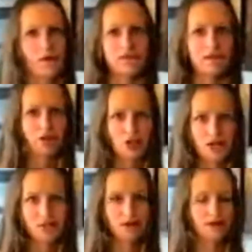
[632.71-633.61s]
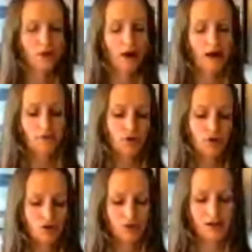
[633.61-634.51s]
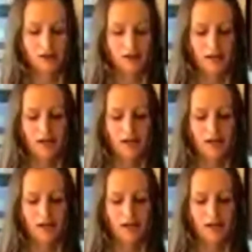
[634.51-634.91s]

Parmesan cheese because I don't have nutritional yeast.